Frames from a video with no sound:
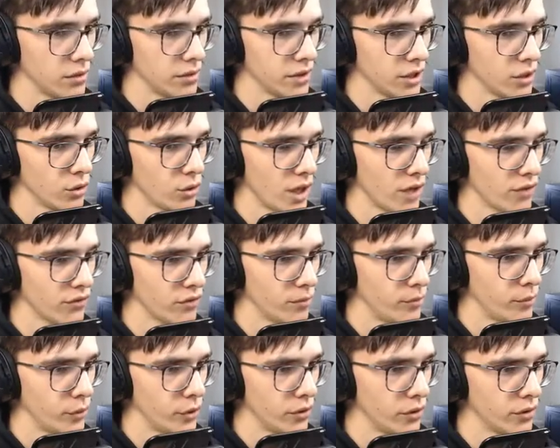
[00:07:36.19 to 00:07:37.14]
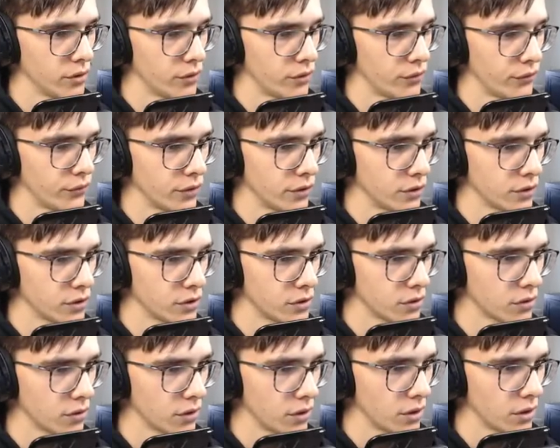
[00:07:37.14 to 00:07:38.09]
then you have to burn it first,
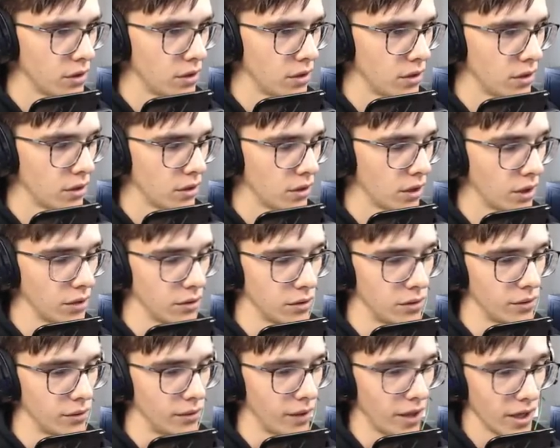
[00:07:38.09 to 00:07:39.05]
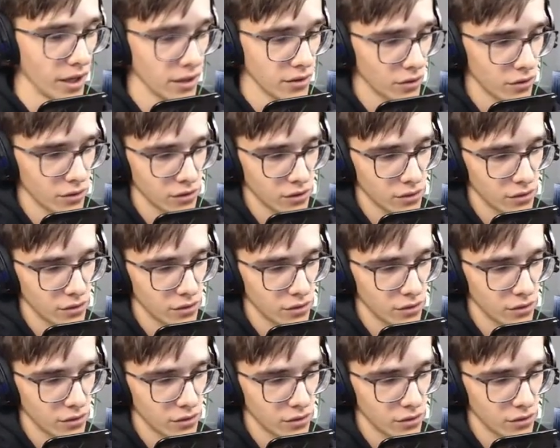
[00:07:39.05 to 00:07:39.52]
I think. I yeah, don't know, I don't... you